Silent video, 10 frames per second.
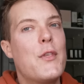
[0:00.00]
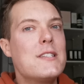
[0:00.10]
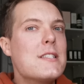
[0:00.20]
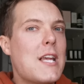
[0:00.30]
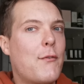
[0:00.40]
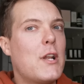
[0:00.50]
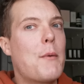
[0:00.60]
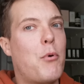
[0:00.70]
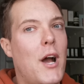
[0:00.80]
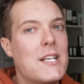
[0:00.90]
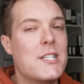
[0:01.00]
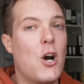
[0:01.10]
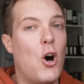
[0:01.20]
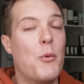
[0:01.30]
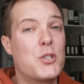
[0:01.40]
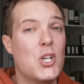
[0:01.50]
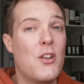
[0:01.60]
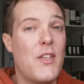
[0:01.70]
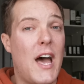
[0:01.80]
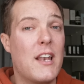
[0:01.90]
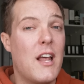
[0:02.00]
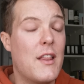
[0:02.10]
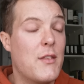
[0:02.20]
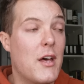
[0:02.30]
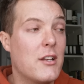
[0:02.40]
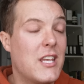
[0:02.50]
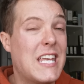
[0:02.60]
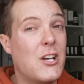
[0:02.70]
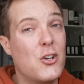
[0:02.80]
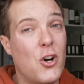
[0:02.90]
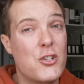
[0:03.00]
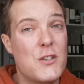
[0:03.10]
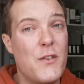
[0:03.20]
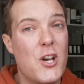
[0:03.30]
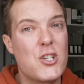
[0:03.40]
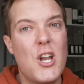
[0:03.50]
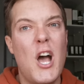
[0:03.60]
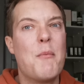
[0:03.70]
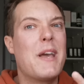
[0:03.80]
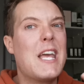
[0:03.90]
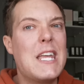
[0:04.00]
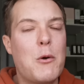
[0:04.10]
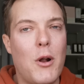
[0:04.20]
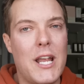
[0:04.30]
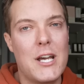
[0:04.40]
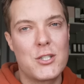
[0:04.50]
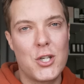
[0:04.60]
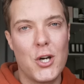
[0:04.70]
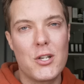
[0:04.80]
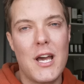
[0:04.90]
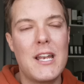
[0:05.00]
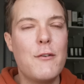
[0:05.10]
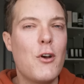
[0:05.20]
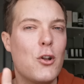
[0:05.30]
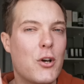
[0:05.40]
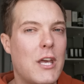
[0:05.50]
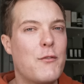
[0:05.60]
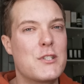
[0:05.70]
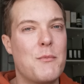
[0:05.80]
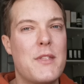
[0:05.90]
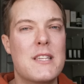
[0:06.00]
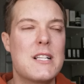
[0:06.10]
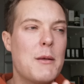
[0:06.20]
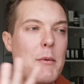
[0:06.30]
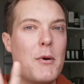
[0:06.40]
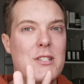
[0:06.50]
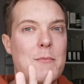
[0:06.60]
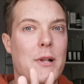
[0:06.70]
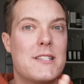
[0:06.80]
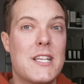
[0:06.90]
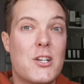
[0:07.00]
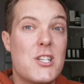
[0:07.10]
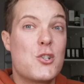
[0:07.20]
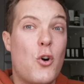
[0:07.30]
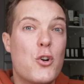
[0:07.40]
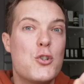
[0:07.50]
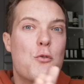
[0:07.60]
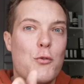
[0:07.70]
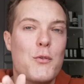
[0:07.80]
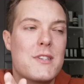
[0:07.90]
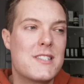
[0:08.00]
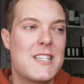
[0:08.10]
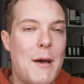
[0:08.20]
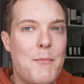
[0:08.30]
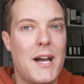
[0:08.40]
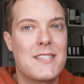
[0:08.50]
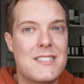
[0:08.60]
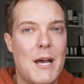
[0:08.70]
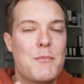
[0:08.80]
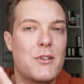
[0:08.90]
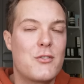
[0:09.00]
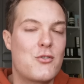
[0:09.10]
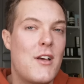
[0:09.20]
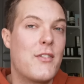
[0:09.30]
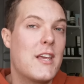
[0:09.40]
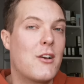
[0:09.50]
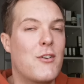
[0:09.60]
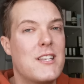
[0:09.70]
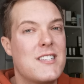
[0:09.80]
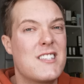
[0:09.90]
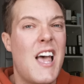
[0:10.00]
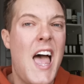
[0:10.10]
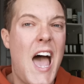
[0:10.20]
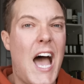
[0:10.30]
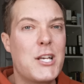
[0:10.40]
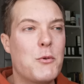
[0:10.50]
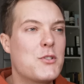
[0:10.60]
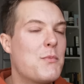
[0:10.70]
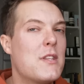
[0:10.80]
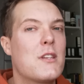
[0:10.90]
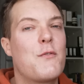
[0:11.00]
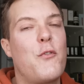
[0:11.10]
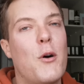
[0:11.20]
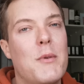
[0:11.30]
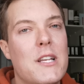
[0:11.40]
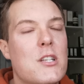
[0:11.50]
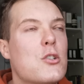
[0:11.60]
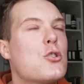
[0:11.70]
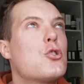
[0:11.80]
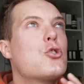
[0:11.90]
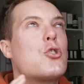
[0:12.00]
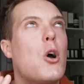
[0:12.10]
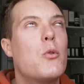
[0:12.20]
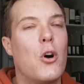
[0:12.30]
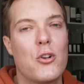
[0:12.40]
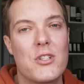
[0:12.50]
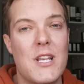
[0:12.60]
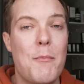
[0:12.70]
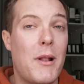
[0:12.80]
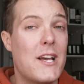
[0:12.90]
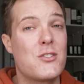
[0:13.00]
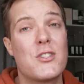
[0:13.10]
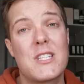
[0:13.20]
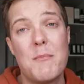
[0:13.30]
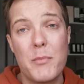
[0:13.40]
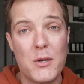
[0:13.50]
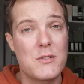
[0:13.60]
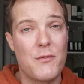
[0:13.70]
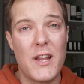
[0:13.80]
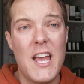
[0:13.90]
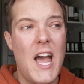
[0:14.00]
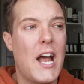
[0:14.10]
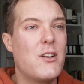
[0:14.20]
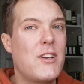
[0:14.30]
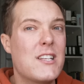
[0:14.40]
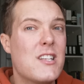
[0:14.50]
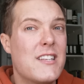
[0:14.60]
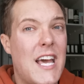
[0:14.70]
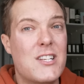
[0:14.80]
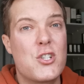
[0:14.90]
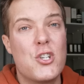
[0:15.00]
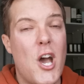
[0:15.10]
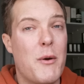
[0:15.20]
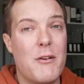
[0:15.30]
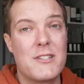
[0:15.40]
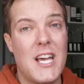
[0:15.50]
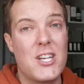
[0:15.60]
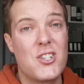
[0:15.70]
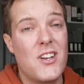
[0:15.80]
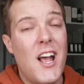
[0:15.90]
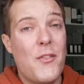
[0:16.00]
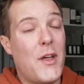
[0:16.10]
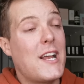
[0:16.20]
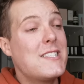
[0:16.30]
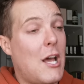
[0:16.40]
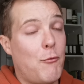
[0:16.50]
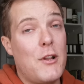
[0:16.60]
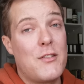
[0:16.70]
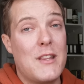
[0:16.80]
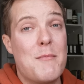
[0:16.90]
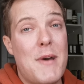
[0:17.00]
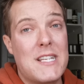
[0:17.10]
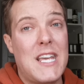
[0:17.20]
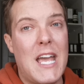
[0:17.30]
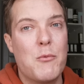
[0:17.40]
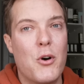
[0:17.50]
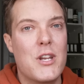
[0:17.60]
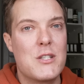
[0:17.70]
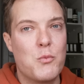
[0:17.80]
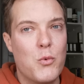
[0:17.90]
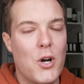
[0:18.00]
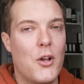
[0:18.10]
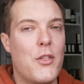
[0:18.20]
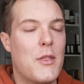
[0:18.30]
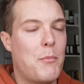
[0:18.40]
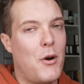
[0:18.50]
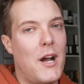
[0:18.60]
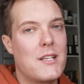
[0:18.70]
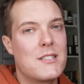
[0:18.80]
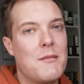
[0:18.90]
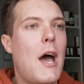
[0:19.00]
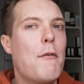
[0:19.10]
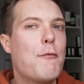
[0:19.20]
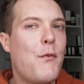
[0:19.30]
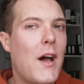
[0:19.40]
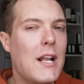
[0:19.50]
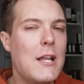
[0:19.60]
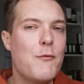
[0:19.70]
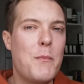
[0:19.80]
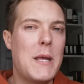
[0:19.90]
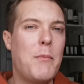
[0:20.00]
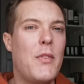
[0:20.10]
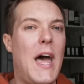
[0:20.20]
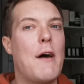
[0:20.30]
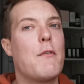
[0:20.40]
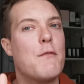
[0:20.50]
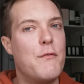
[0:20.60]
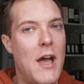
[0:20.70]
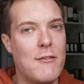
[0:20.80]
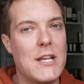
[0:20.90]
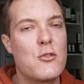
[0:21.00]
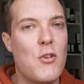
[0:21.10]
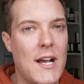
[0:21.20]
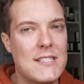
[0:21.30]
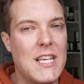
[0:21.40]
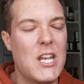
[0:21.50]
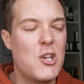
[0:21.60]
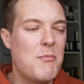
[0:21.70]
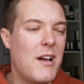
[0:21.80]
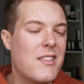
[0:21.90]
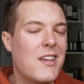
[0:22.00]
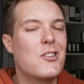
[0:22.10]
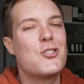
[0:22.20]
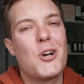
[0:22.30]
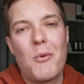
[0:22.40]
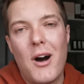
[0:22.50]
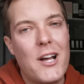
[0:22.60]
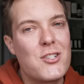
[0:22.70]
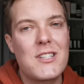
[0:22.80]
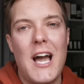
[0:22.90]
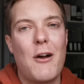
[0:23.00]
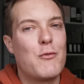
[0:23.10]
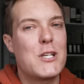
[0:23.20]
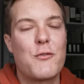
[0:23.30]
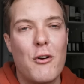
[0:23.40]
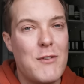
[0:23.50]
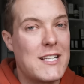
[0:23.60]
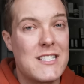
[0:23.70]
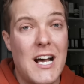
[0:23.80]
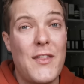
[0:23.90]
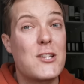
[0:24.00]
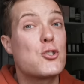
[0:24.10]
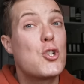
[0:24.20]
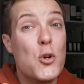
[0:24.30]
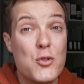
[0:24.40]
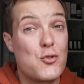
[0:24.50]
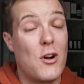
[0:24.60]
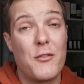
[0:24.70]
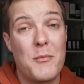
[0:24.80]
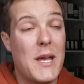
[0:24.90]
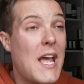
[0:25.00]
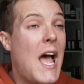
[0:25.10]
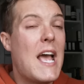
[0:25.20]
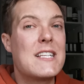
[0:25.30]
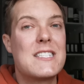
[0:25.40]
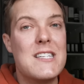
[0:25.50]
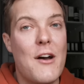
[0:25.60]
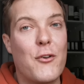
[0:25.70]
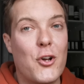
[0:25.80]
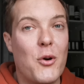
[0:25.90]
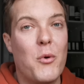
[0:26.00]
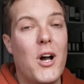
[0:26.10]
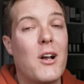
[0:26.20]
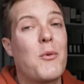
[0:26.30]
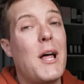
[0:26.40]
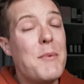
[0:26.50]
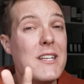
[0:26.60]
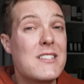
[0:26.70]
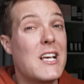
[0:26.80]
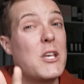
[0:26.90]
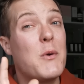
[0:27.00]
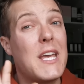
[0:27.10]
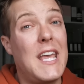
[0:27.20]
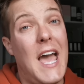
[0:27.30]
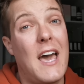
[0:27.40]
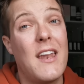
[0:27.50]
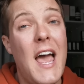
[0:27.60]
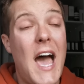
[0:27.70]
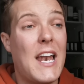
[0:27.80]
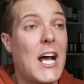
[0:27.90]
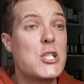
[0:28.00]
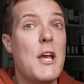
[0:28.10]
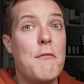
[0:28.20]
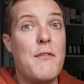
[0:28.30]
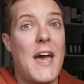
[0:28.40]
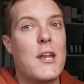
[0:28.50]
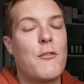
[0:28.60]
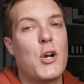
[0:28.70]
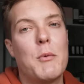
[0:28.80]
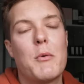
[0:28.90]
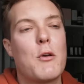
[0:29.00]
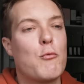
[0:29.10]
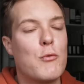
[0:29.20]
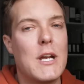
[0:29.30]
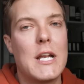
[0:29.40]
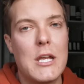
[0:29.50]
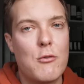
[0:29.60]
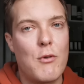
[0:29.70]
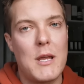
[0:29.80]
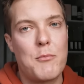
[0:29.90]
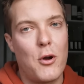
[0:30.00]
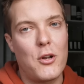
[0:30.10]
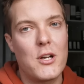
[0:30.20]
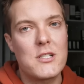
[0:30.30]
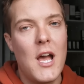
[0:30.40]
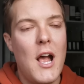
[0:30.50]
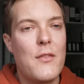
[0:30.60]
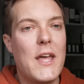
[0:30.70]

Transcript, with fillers: This is definitely a pricier option than the Geek and Gorgeous version, but equally as good. And if you're looking for something that's a little bit more simplistic because it talks you through the step-by-step -step strength increases, and you want something that's formulated so so gorgeous. It applies on the skin beautifully and you'll get to next to no irritation. Then I definitely think the Medik8 one is worth the price. Now, finally, for people that have very dry skin, you might think, do you know what? I just can't reach for a retinal. That's too strong for me. It's never going to work. Well, I'm here to tell you it can. And actually, Avène have come up with a really great product.